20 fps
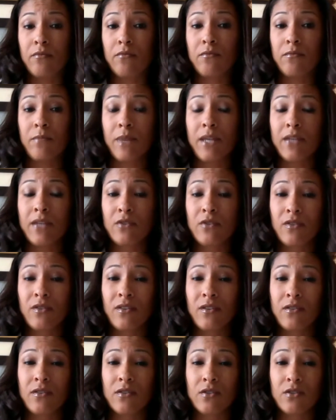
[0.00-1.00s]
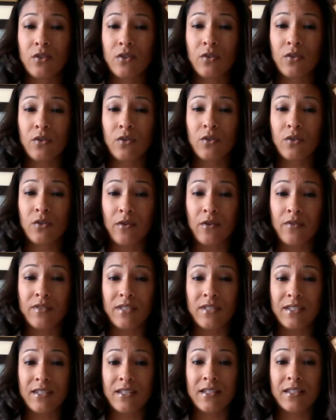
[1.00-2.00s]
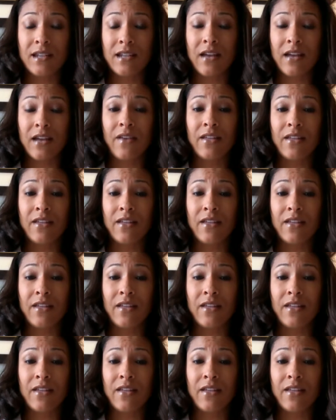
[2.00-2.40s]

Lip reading: based on the certain level of success